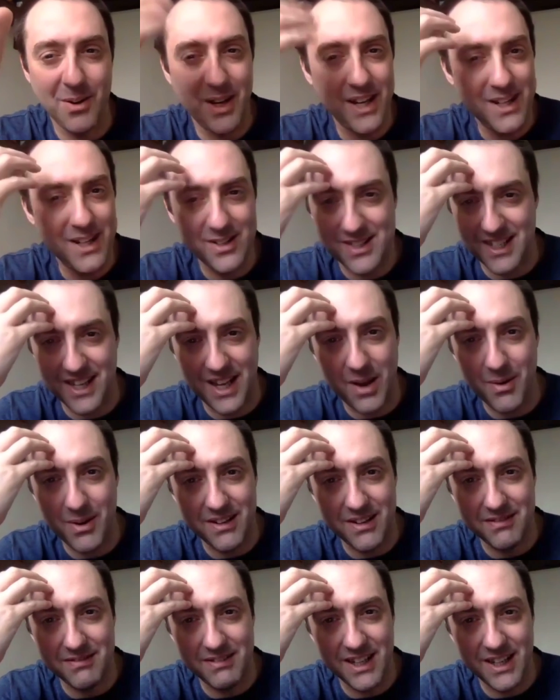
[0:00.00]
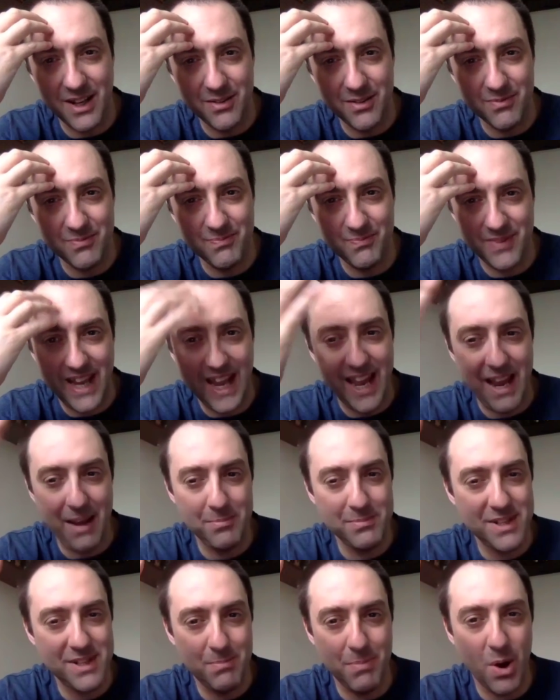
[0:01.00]
You know, I used to go and, you know,
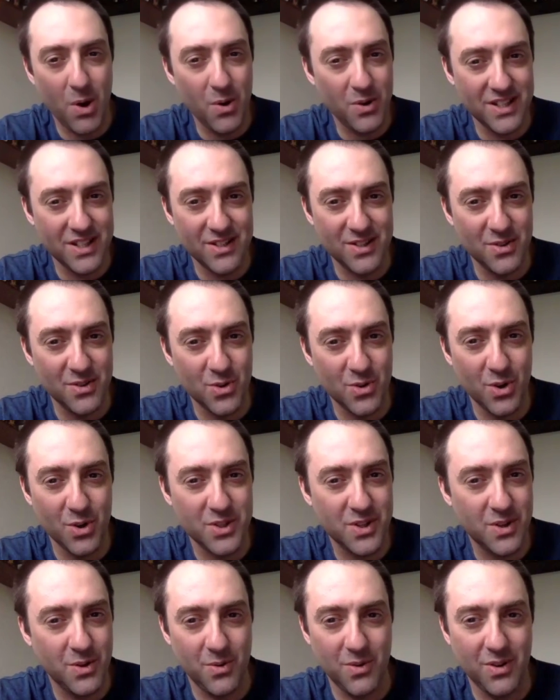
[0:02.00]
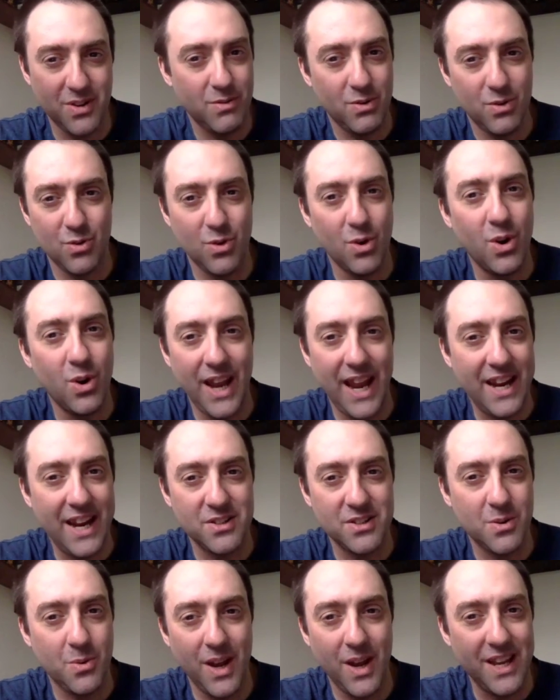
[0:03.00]
get empty boxes and draw
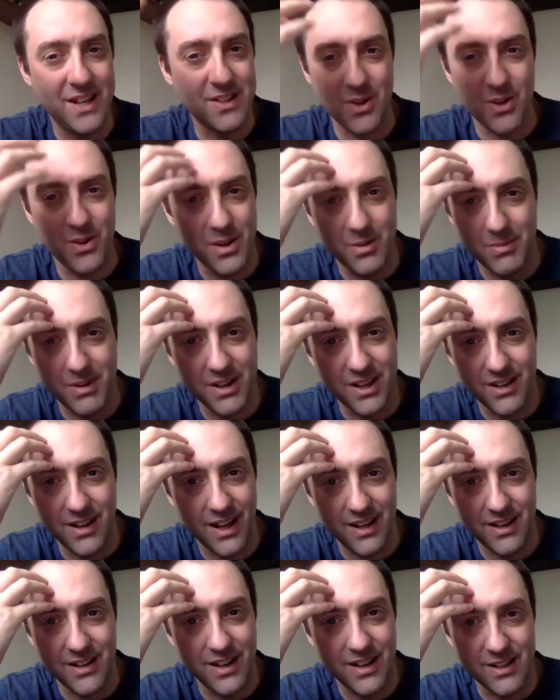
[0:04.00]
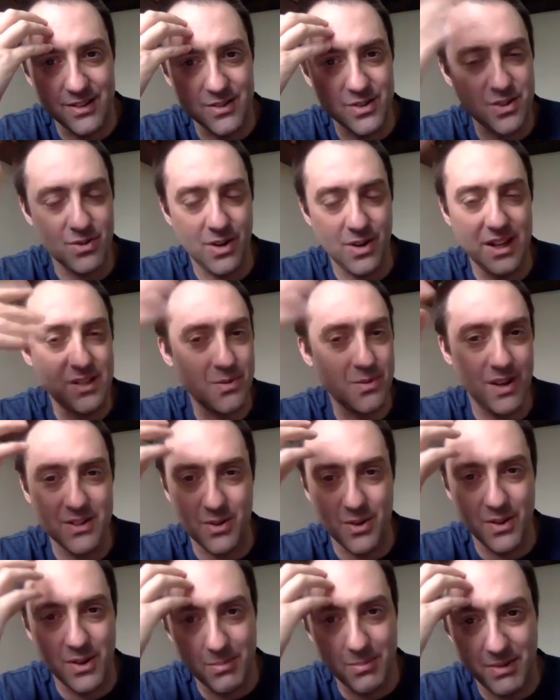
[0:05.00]
hex squares on them and
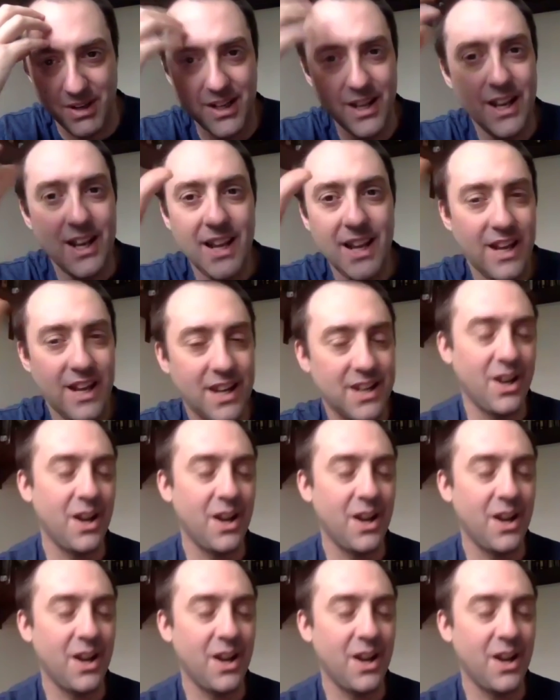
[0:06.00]
straight squares on them and